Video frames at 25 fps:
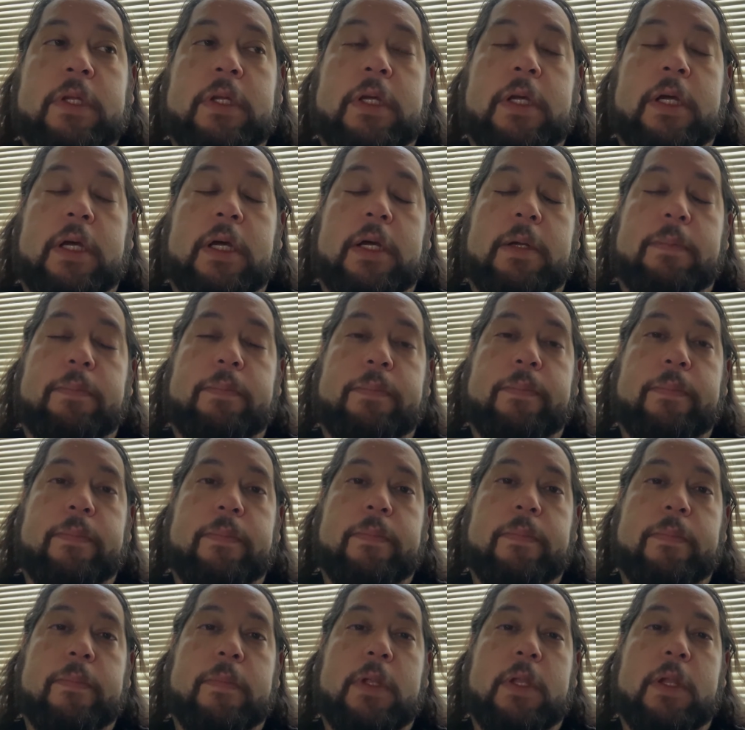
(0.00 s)

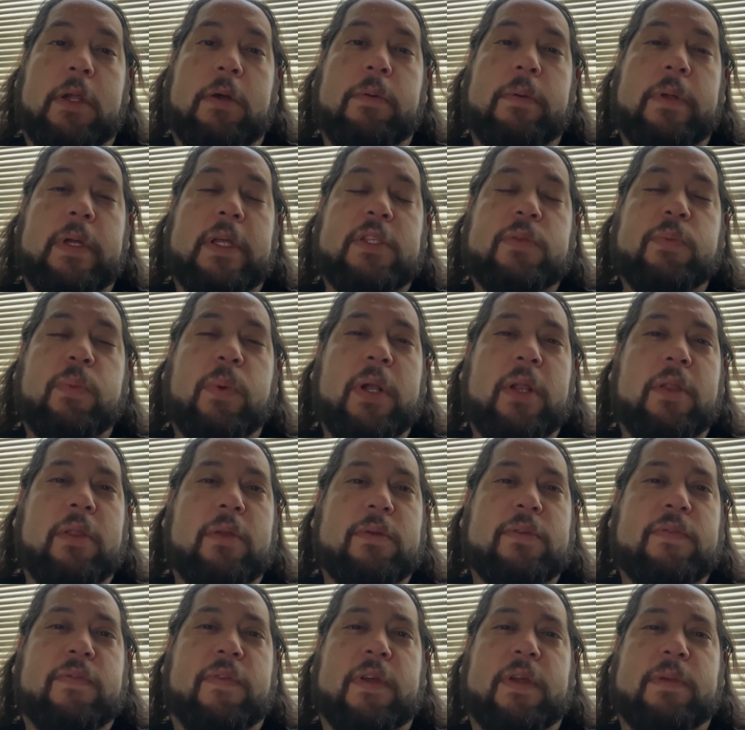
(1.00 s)
you know, it's one of
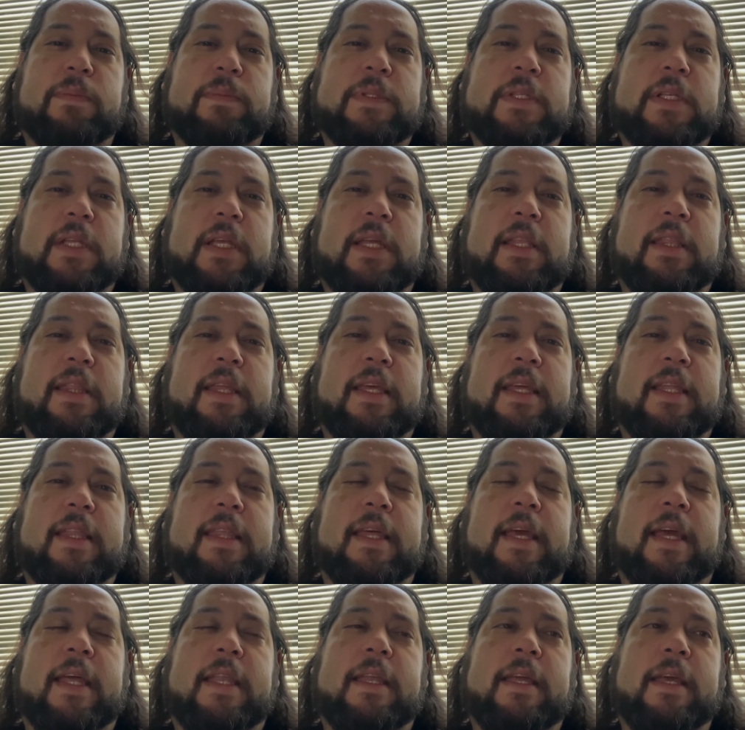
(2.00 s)
those films, I think,
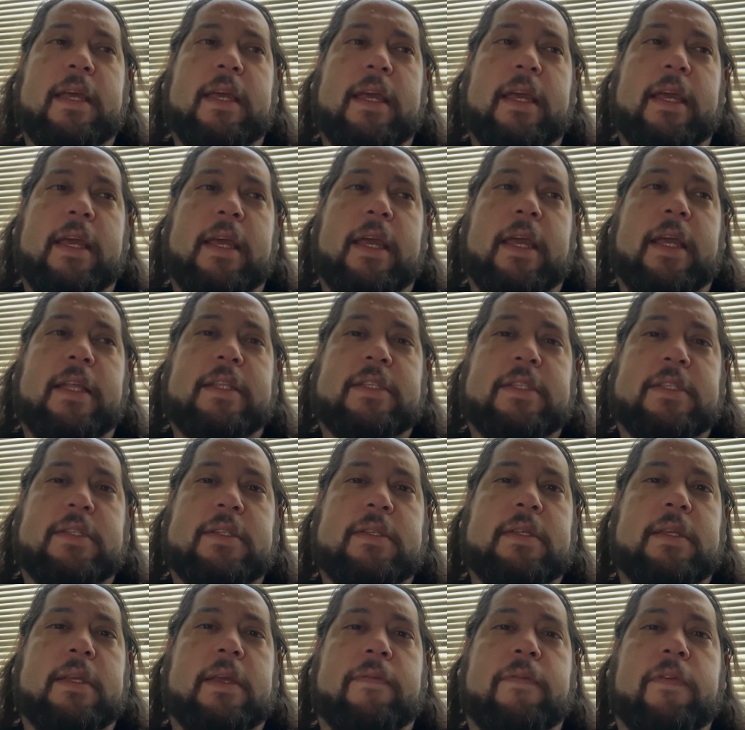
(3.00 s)
that it's,
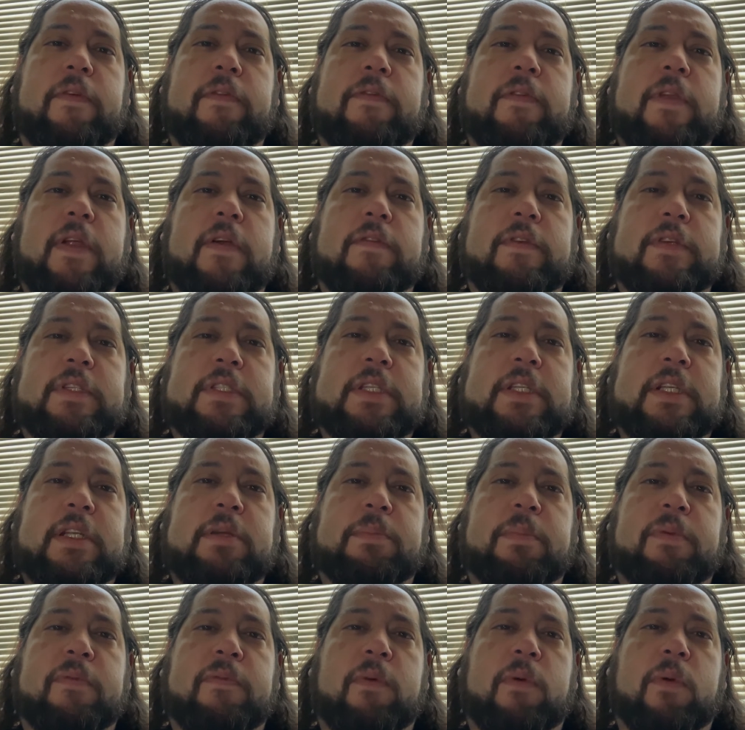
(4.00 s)
if you've never seen
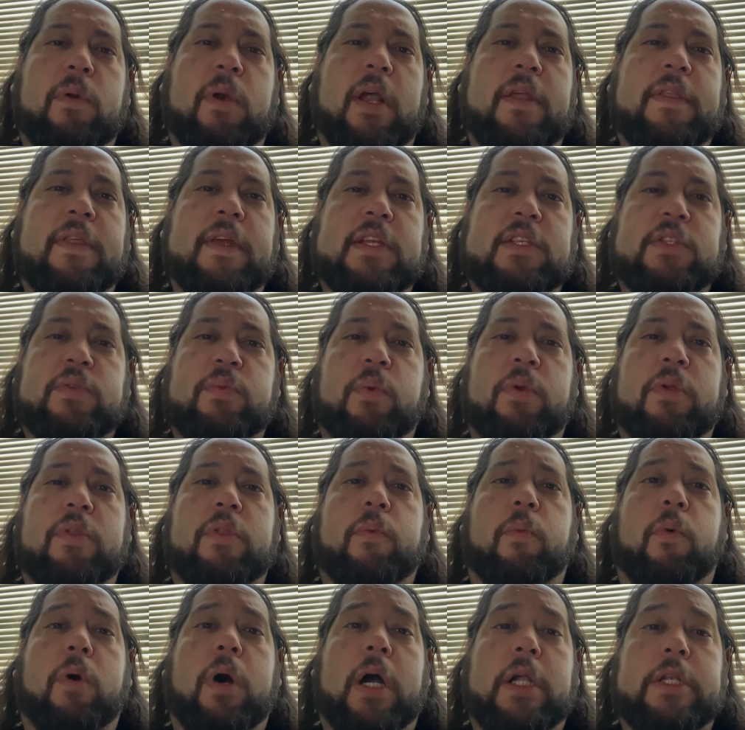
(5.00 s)
it before, I think it's worth
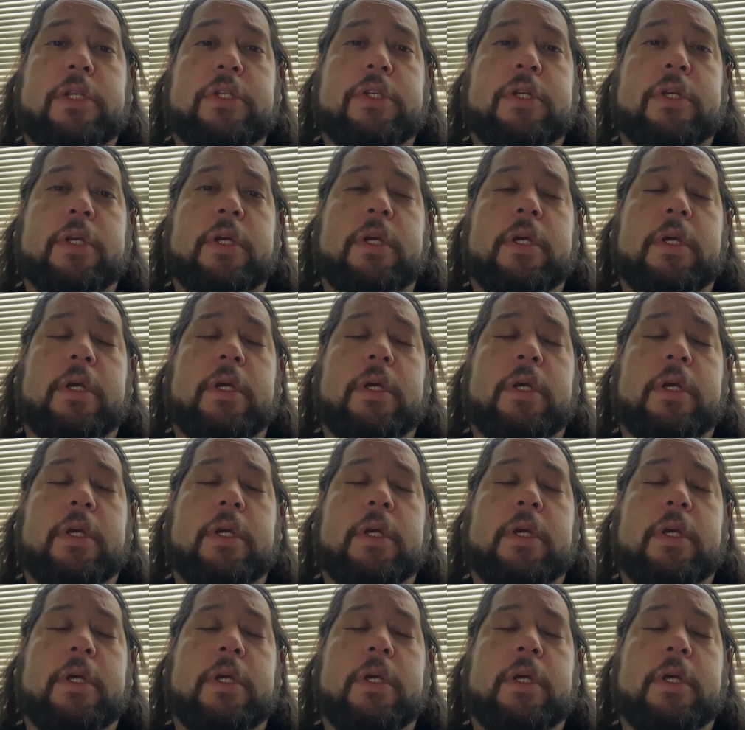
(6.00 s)
a watch.